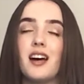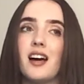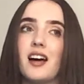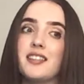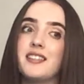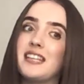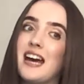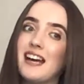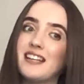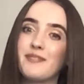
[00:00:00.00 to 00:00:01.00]
uh,
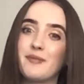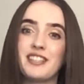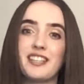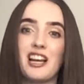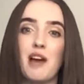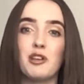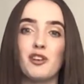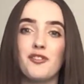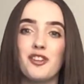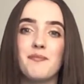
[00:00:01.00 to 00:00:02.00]
stairs because I climb a
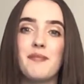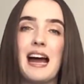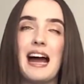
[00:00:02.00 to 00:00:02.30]
lot of them,